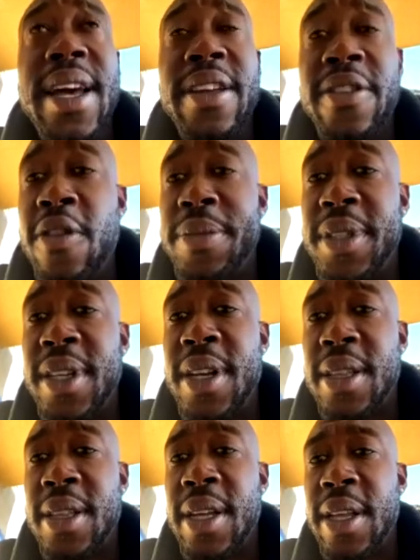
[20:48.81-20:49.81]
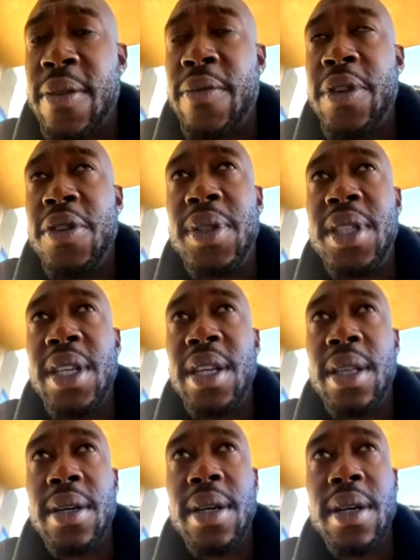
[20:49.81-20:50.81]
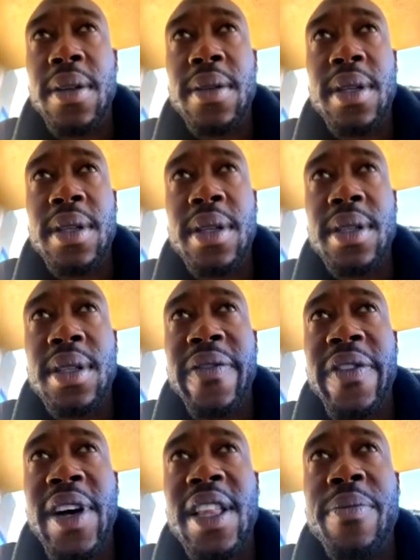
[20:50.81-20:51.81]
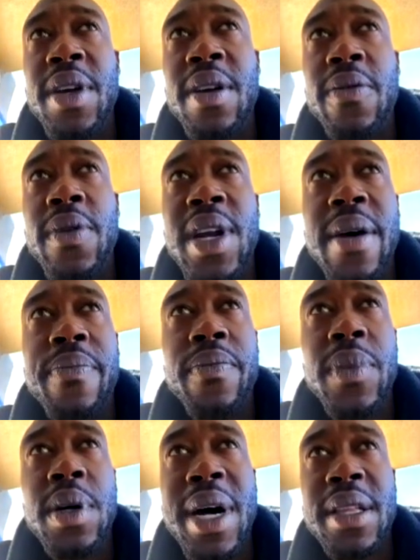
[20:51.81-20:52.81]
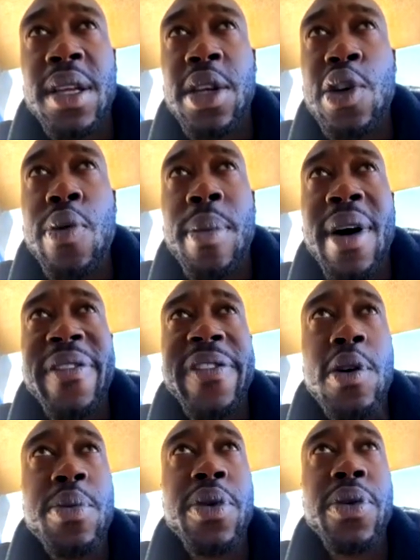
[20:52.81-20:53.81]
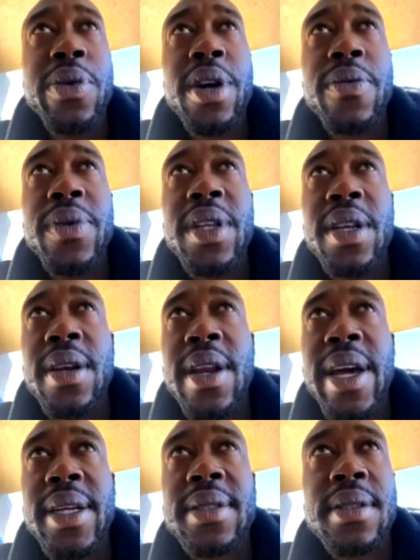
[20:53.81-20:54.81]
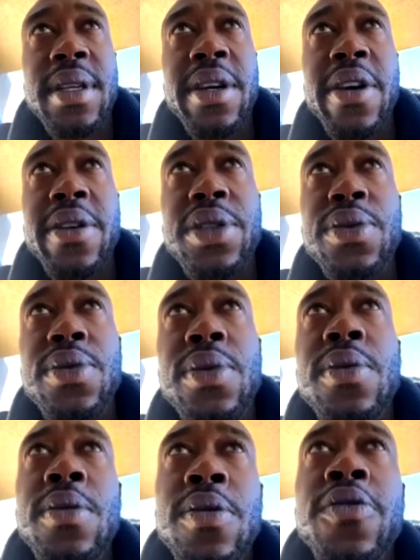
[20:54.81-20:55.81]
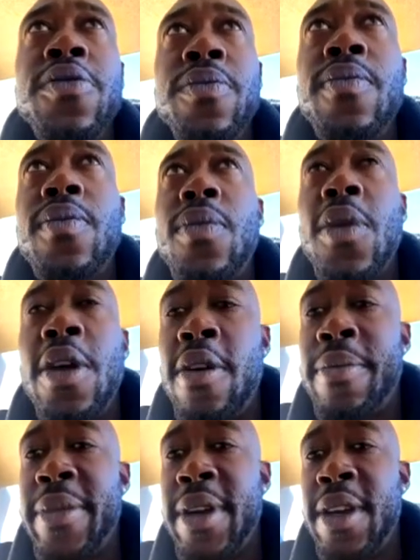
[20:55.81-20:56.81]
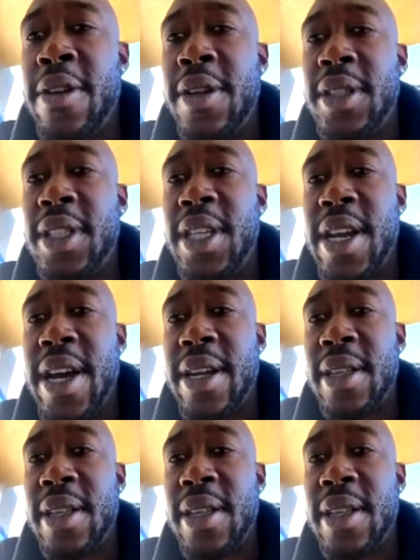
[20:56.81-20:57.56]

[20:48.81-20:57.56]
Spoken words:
You know what I'm saying? I think that when you see the development of what I'm about to do with my film career within the next year or two, you know what I mean? You'll see that.